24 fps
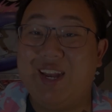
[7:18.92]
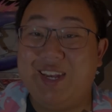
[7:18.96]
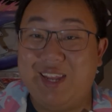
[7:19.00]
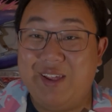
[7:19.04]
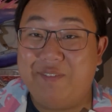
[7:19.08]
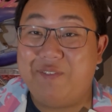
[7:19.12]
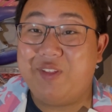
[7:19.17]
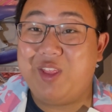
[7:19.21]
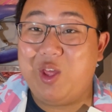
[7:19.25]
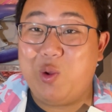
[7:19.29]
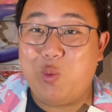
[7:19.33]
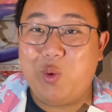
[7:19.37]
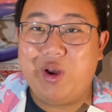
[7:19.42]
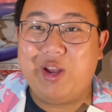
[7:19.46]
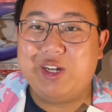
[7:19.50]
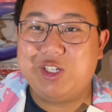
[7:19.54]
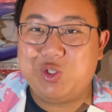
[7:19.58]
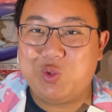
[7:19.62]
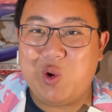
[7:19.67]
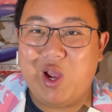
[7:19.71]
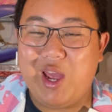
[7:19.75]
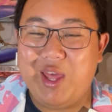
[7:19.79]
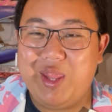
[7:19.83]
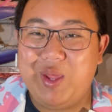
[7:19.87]
definitely want to
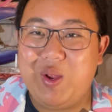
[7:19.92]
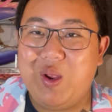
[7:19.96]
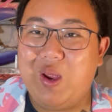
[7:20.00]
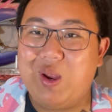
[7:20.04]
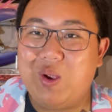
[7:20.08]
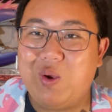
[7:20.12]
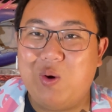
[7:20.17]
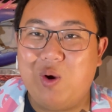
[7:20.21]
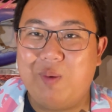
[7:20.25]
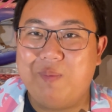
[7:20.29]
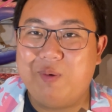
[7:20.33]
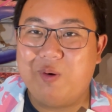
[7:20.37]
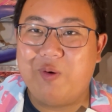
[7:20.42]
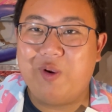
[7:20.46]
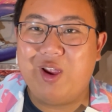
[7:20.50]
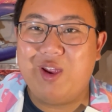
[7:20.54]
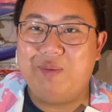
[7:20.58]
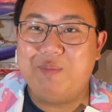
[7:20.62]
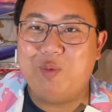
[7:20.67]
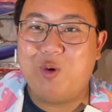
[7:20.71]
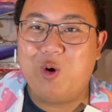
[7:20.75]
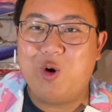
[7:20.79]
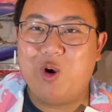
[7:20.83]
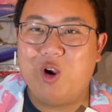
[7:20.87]
try to
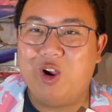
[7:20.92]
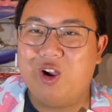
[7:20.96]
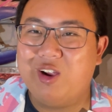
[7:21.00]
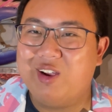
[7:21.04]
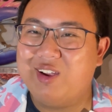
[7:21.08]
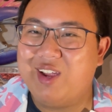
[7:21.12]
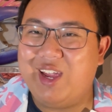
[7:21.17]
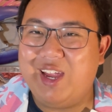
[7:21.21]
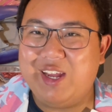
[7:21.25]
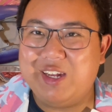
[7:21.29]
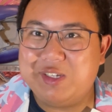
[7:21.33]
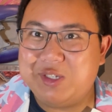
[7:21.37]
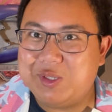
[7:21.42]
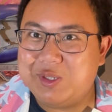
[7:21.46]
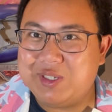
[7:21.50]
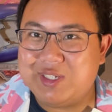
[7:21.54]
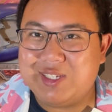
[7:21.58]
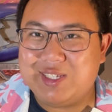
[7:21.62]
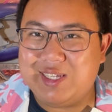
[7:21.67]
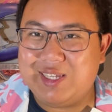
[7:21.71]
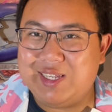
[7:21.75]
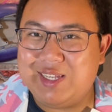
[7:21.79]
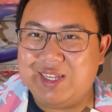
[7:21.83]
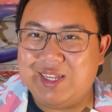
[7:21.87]
incorporate more
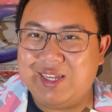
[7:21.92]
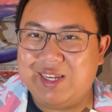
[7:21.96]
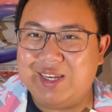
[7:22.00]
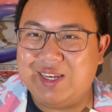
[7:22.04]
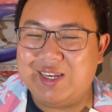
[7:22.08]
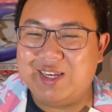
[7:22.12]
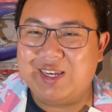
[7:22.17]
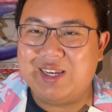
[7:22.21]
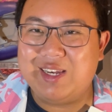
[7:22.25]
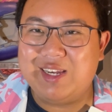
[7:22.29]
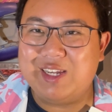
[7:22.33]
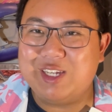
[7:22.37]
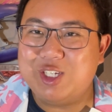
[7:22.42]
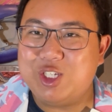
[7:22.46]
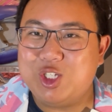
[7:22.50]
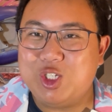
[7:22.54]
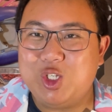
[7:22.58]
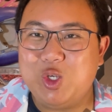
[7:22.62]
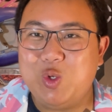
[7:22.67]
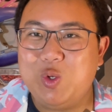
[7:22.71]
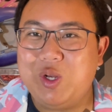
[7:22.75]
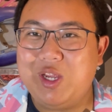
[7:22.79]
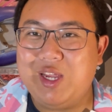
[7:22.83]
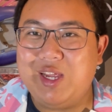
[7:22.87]
interesting
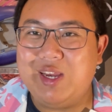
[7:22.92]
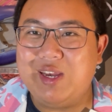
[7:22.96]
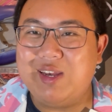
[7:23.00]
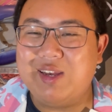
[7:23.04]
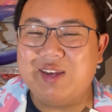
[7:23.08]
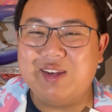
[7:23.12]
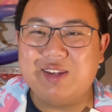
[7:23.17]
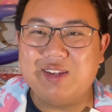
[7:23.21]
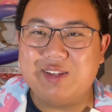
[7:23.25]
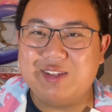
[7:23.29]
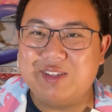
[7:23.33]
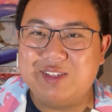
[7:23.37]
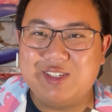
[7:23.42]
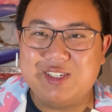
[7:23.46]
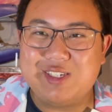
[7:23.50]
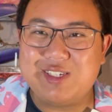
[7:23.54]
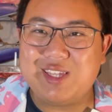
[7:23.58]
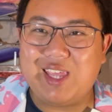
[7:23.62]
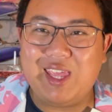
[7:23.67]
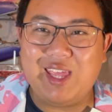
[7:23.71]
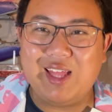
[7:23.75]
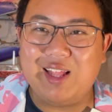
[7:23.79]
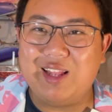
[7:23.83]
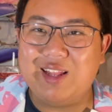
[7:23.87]
shooting
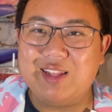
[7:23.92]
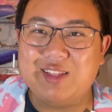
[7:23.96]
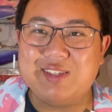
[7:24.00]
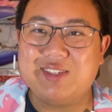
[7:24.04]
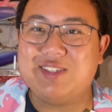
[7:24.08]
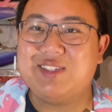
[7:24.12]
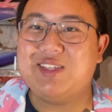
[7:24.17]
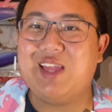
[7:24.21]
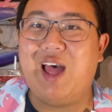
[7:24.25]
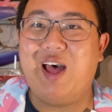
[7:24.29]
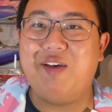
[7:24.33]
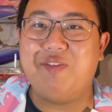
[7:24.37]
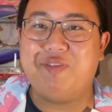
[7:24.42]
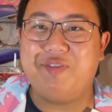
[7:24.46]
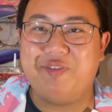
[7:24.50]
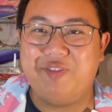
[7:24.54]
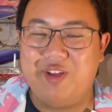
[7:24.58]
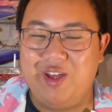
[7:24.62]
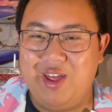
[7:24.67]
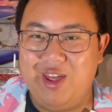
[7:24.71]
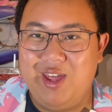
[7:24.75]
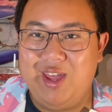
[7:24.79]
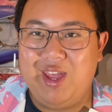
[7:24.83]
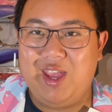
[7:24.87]
skills stuff
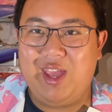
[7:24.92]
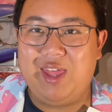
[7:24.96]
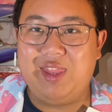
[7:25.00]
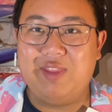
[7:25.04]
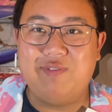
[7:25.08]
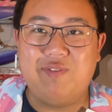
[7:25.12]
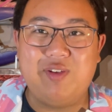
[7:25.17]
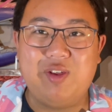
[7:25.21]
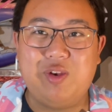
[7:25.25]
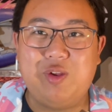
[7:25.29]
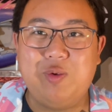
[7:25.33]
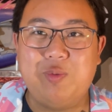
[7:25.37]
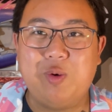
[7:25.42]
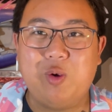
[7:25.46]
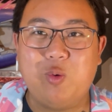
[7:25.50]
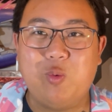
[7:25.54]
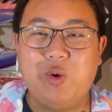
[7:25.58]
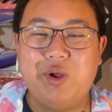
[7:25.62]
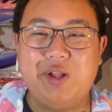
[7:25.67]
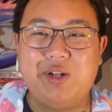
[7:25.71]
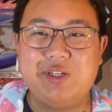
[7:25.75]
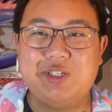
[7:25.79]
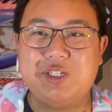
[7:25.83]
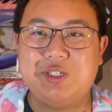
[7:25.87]
in the VTuber
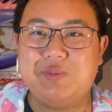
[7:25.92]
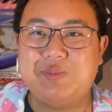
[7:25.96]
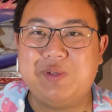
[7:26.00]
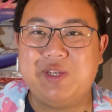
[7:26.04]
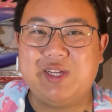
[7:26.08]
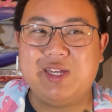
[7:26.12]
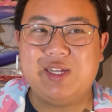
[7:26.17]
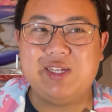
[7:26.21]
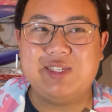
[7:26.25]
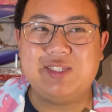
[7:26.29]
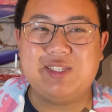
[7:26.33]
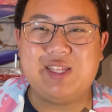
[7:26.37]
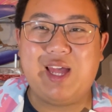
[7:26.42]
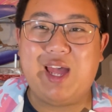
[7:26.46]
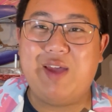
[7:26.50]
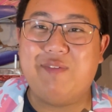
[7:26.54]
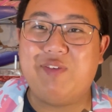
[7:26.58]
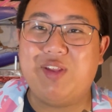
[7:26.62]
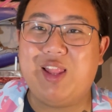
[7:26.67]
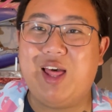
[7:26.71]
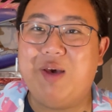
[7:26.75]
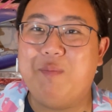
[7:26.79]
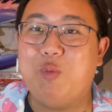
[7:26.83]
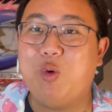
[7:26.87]
one, just because I have
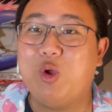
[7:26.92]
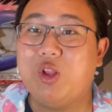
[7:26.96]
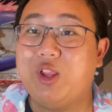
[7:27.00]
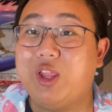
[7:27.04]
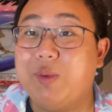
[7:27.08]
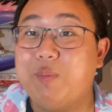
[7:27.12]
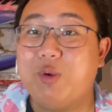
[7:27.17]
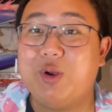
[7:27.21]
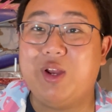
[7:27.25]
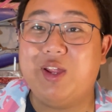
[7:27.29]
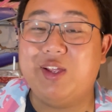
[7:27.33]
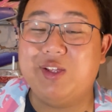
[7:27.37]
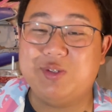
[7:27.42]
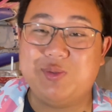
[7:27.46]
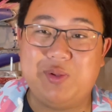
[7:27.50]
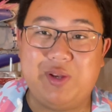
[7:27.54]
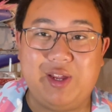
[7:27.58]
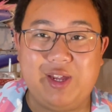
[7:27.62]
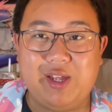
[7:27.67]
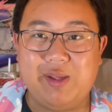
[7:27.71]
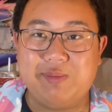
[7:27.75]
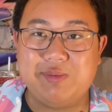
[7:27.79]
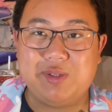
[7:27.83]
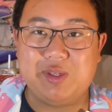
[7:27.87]
a lot more liberties when
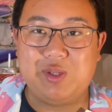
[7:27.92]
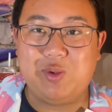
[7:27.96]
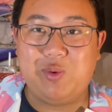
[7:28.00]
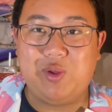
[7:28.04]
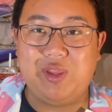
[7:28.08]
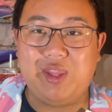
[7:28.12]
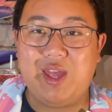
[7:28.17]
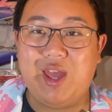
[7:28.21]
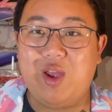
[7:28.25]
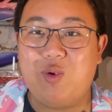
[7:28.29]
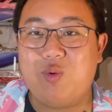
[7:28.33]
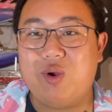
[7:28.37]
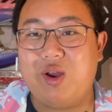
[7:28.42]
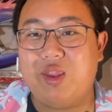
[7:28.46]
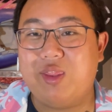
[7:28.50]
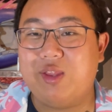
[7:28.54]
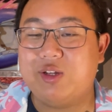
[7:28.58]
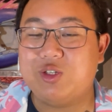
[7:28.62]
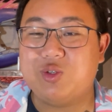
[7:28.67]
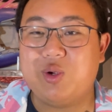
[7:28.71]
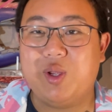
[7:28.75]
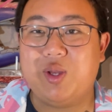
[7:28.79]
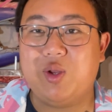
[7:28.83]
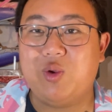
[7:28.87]
it comes to doing that rather
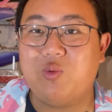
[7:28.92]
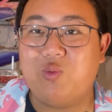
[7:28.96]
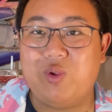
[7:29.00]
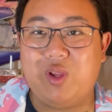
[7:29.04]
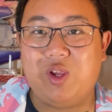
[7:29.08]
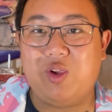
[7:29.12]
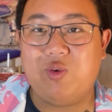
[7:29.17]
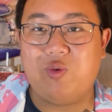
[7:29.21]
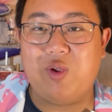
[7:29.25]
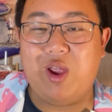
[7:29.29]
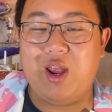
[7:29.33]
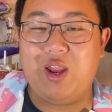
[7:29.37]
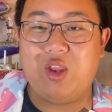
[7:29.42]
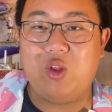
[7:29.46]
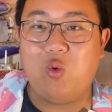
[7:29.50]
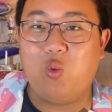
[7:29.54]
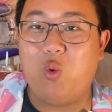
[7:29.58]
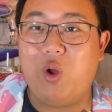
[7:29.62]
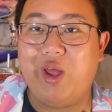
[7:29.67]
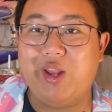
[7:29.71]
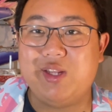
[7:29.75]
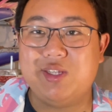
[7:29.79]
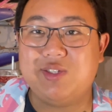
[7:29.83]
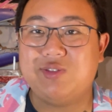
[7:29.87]
than trying to recreate the
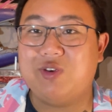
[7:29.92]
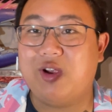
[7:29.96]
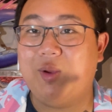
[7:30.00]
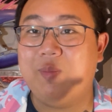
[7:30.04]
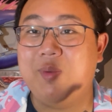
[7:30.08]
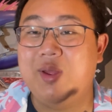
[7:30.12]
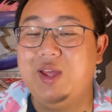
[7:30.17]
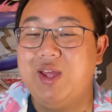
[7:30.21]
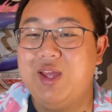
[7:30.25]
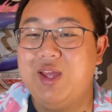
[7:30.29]
ones from